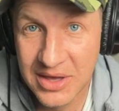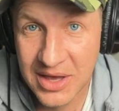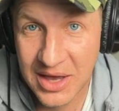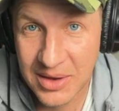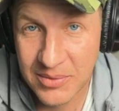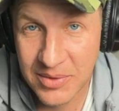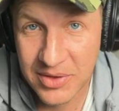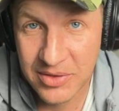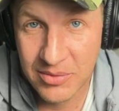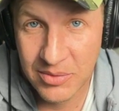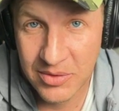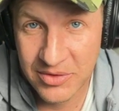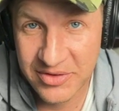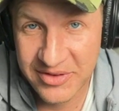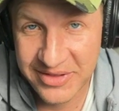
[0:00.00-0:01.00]
on one of the
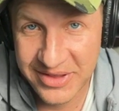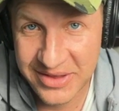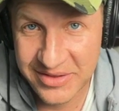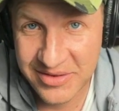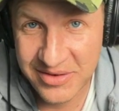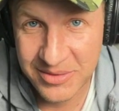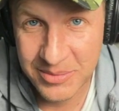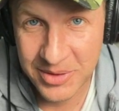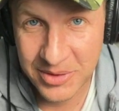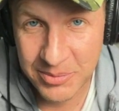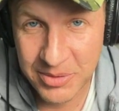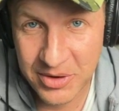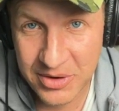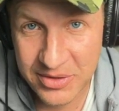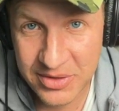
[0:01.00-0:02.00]
roads that leads into Miller
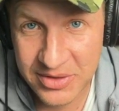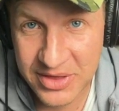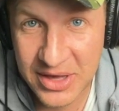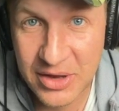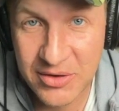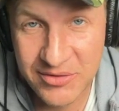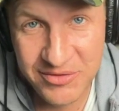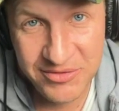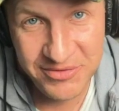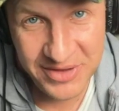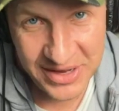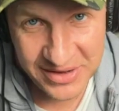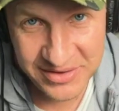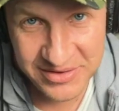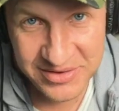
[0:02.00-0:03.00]
Park that they could
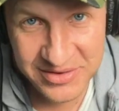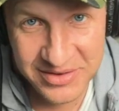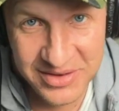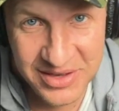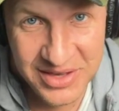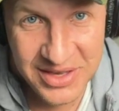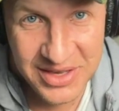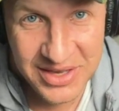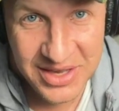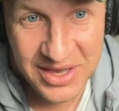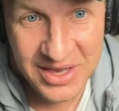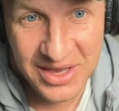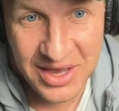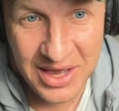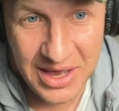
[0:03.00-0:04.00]
fix.
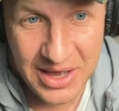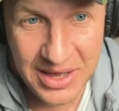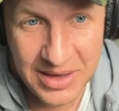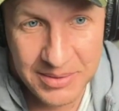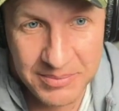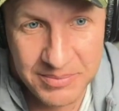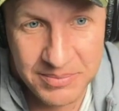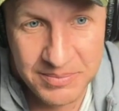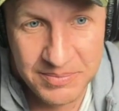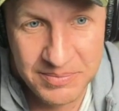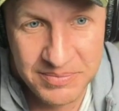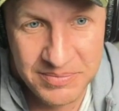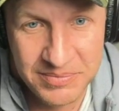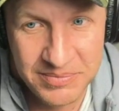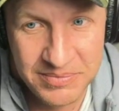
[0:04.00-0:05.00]

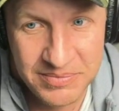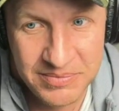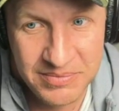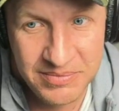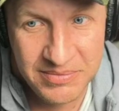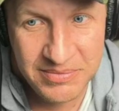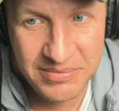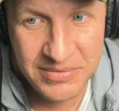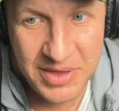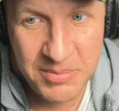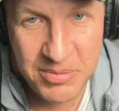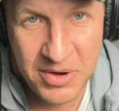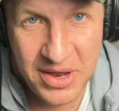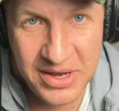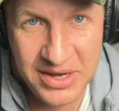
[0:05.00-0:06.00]
They
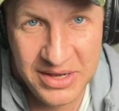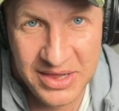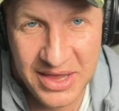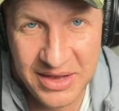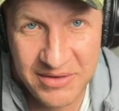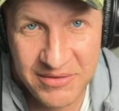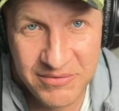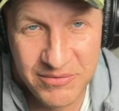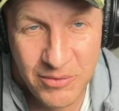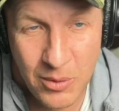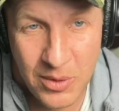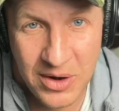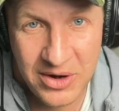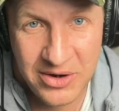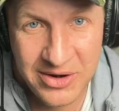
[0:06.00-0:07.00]
probably need like
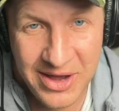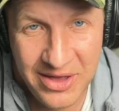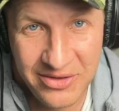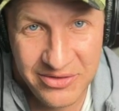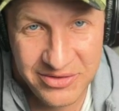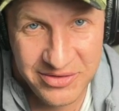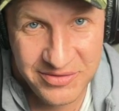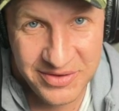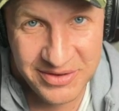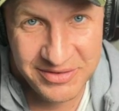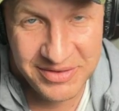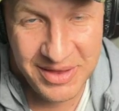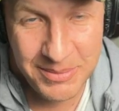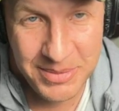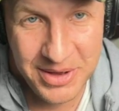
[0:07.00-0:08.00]
$400 to fix
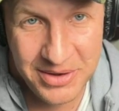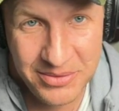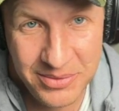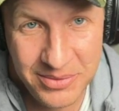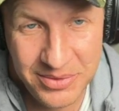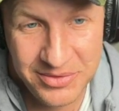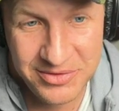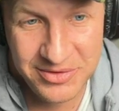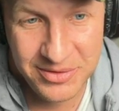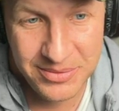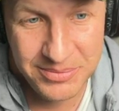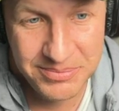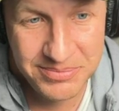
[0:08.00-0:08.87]
that pothole. So